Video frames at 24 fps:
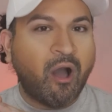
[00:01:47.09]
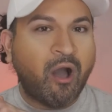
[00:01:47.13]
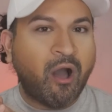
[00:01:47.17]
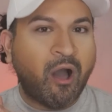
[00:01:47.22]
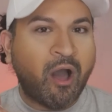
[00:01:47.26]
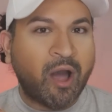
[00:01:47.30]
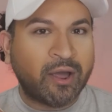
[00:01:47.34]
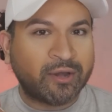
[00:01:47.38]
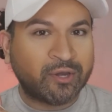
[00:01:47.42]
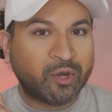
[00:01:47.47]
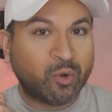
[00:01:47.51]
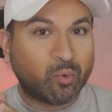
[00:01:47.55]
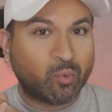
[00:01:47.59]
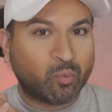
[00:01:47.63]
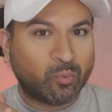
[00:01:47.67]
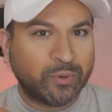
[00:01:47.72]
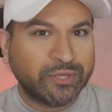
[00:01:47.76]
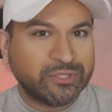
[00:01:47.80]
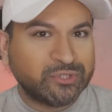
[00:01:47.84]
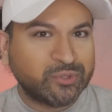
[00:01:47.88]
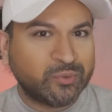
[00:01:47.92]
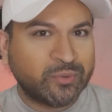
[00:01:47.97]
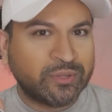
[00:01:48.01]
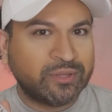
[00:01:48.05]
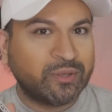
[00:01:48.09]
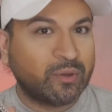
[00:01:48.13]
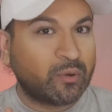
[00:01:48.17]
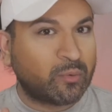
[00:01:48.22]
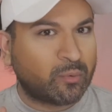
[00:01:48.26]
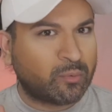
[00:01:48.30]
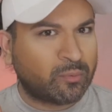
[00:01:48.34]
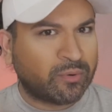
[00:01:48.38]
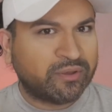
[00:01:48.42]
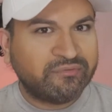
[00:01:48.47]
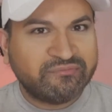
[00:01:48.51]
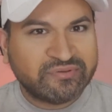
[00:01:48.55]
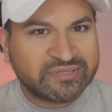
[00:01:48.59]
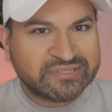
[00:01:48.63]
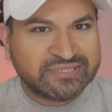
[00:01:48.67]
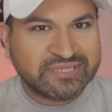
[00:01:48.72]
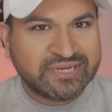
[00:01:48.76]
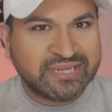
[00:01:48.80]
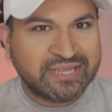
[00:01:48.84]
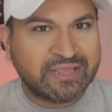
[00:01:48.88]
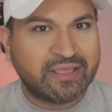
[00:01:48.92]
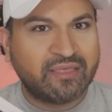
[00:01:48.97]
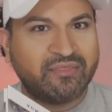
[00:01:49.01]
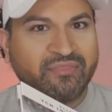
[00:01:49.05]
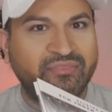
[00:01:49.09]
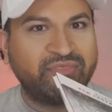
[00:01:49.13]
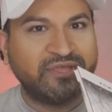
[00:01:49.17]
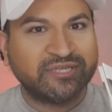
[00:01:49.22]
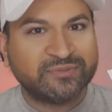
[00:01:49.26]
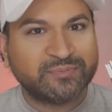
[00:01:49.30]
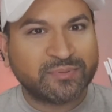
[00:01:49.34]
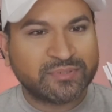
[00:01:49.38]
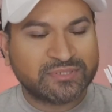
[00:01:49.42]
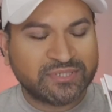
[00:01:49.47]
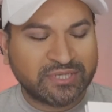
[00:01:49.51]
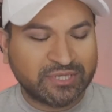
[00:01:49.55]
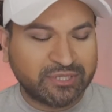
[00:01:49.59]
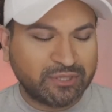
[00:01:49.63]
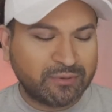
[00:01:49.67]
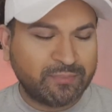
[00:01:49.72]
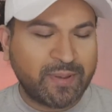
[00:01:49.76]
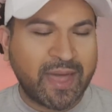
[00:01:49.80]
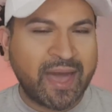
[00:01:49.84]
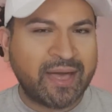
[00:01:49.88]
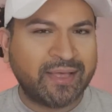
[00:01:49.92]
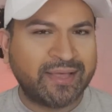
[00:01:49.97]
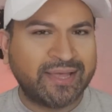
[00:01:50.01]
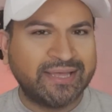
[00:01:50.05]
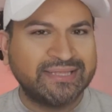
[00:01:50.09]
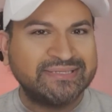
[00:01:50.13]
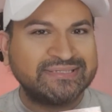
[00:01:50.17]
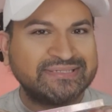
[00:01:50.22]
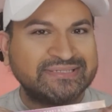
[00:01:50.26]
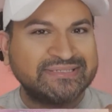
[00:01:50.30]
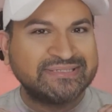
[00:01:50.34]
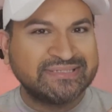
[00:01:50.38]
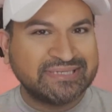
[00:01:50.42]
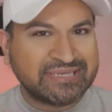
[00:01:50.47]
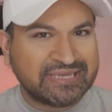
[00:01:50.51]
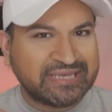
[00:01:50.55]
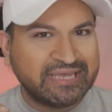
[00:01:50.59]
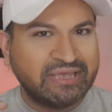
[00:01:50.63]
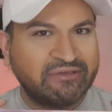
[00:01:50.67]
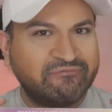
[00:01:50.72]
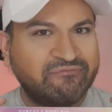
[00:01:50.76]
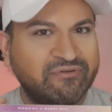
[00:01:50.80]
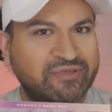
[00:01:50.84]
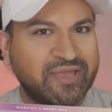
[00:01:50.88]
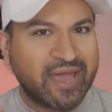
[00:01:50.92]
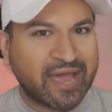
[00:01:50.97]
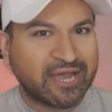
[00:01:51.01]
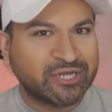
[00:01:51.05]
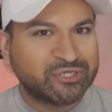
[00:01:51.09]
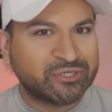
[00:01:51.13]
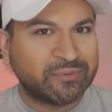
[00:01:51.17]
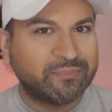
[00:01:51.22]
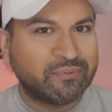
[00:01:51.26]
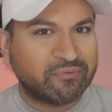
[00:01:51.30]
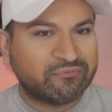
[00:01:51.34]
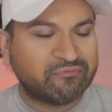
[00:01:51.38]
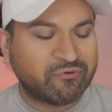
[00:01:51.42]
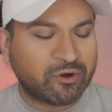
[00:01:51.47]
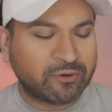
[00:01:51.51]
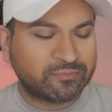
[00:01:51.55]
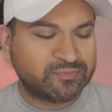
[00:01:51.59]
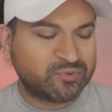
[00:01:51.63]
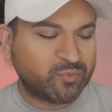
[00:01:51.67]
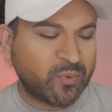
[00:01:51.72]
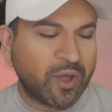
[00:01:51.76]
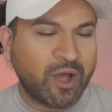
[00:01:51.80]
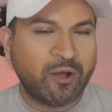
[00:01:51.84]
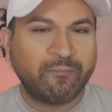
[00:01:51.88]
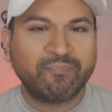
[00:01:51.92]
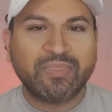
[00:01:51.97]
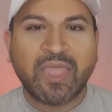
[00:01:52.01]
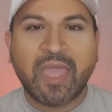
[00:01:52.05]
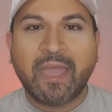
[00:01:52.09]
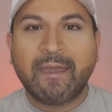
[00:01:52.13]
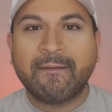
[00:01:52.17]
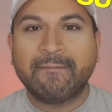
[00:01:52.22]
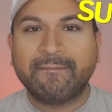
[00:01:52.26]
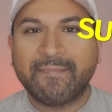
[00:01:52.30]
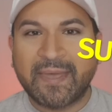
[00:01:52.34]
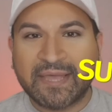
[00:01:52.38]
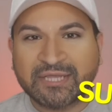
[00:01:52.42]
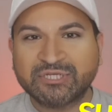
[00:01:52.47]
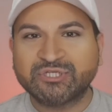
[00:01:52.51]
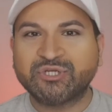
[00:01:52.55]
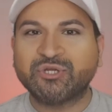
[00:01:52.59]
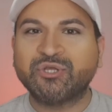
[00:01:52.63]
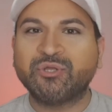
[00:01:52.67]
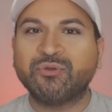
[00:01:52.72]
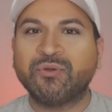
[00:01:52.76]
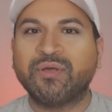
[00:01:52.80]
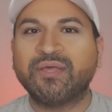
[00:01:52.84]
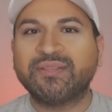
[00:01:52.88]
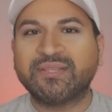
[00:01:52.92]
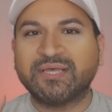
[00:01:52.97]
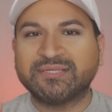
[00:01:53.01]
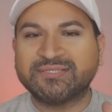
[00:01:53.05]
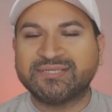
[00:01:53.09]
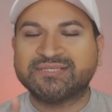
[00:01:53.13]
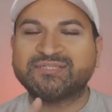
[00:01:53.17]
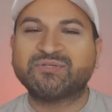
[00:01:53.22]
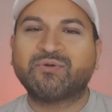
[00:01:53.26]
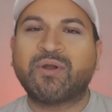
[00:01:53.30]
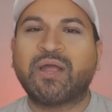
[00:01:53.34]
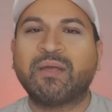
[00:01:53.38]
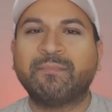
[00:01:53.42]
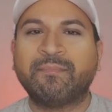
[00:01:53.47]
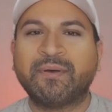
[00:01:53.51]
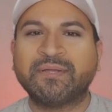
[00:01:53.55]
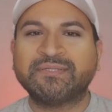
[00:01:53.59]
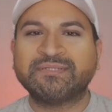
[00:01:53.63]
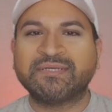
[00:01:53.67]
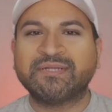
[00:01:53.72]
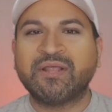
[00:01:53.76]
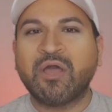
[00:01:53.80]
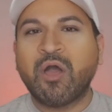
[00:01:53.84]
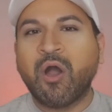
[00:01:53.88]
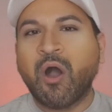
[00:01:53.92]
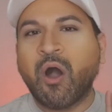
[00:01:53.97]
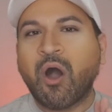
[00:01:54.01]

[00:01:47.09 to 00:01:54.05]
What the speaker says: on redoing, revisiting this particular palette and see if it actually performs well, make sure you hit that subscribe button.